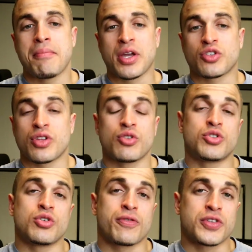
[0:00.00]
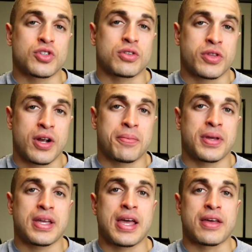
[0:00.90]
Make sure that you do your physical
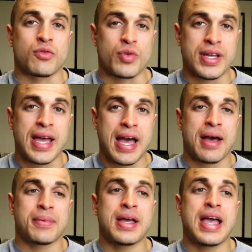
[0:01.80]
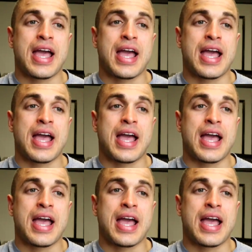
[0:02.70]
therapy and rehab